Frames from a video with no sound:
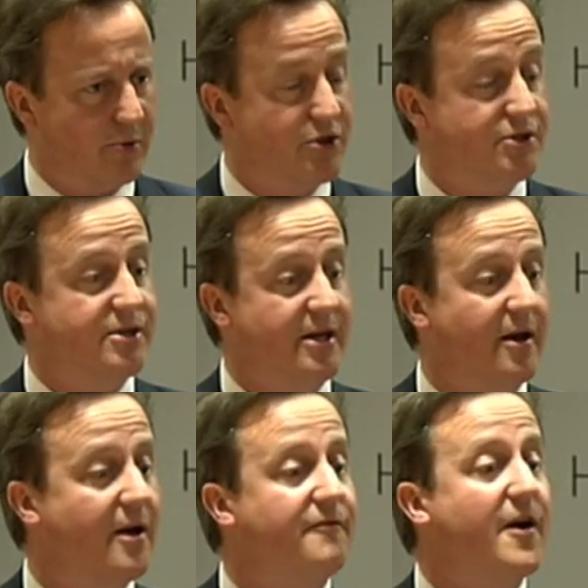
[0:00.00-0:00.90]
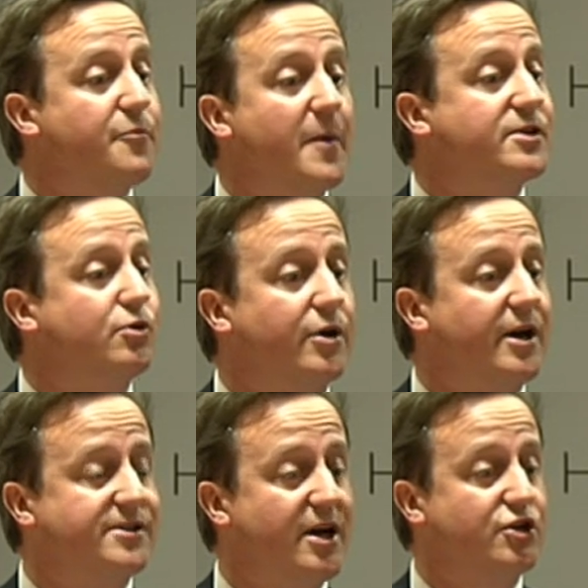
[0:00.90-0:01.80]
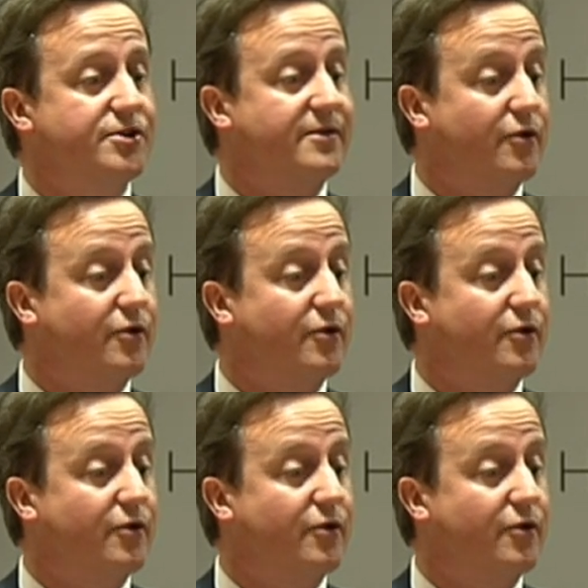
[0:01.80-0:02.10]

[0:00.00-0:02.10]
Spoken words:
We should see faith-based organisations